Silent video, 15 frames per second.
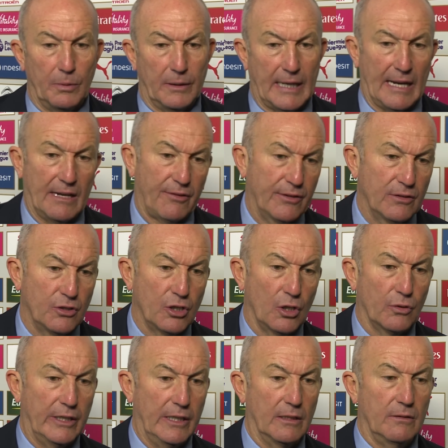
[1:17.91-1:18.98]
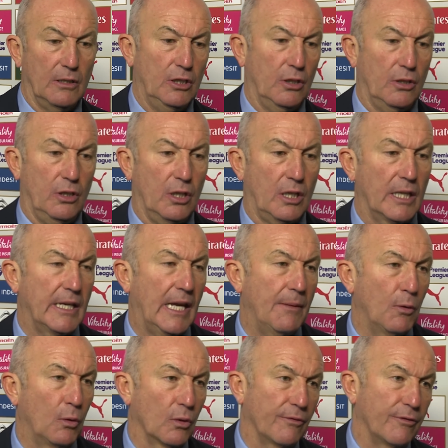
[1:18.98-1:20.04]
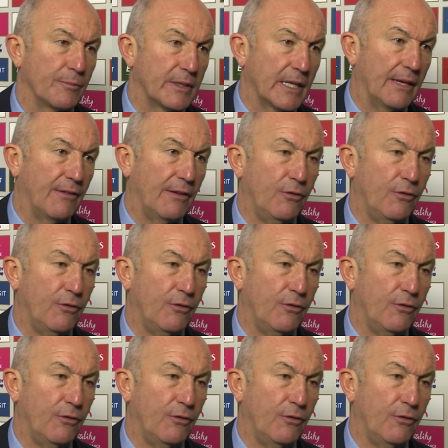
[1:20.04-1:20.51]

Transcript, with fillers: with Gareth and Johnny, and you, you can name all of them, Dave.